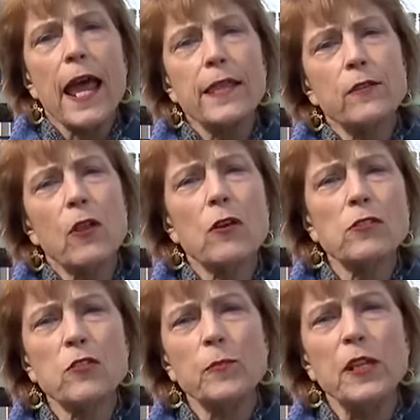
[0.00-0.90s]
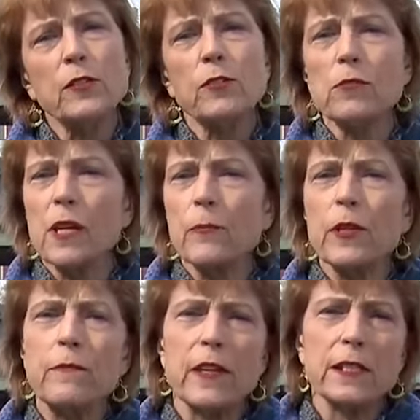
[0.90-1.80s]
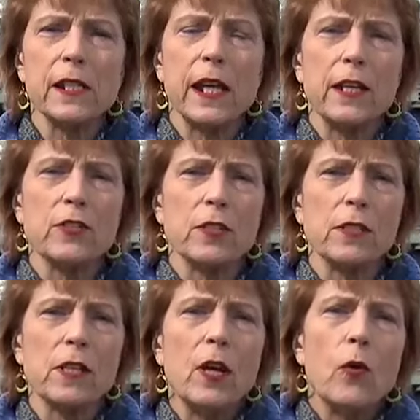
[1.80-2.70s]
and there'll also be two separate investigations,